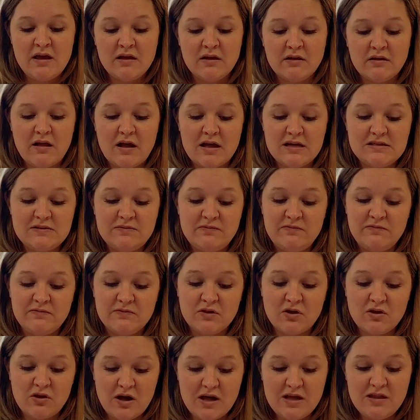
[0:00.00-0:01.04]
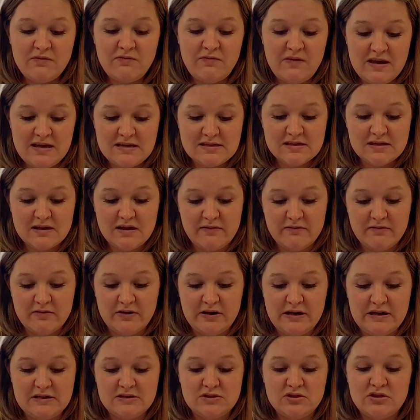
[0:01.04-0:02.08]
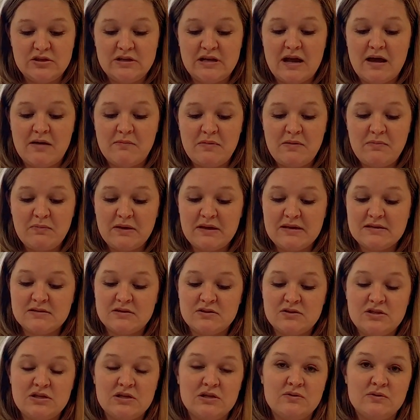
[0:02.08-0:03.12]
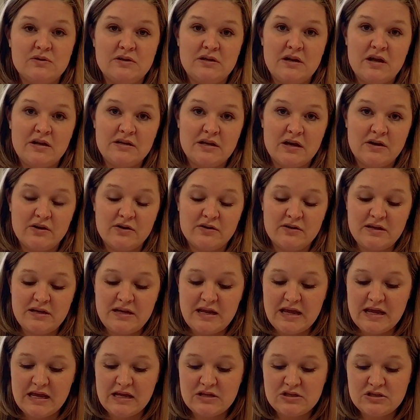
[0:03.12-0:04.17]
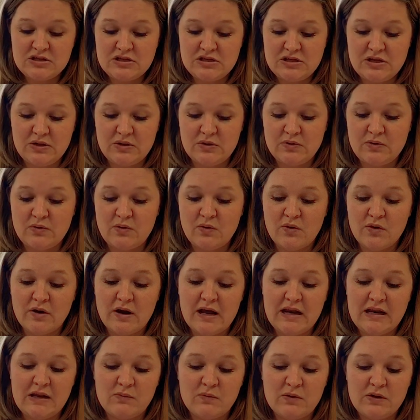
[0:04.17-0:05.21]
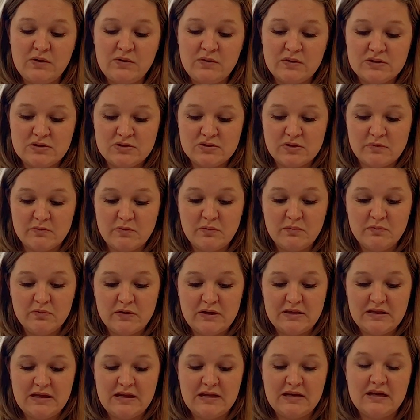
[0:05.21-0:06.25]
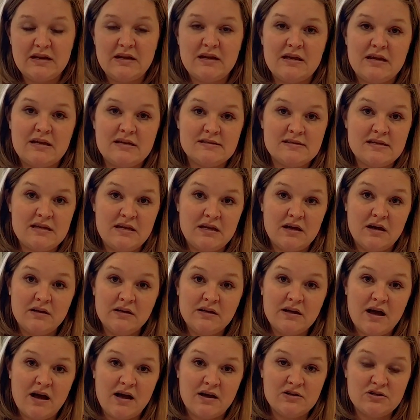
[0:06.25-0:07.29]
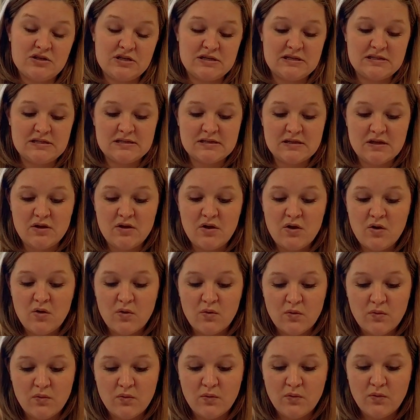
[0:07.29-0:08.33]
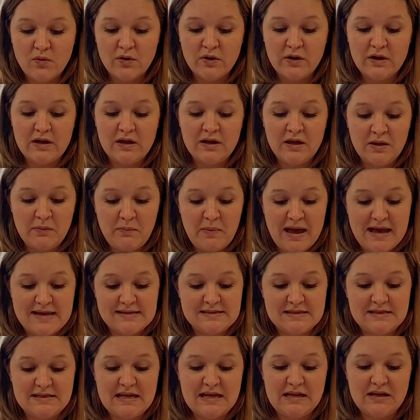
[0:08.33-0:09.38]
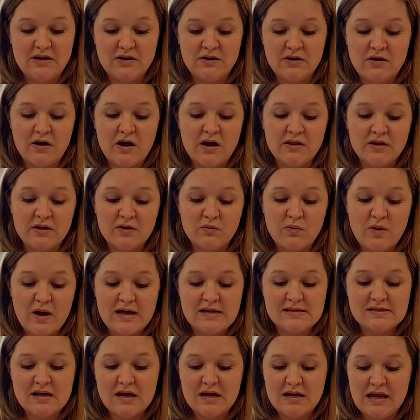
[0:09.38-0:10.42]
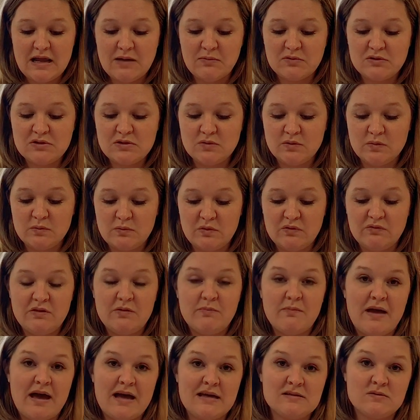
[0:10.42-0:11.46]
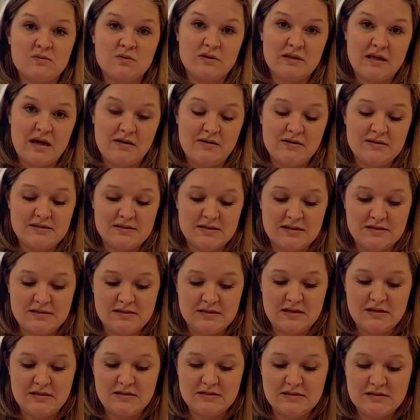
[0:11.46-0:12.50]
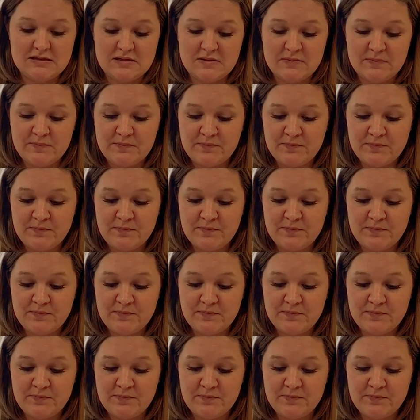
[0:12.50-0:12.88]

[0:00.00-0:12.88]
Cloth face coverings should not be placed on children younger than age 2 or anyone who has trouble breathing, is unconscious, or incapacitated or otherwise unable to remove the mask without assistance.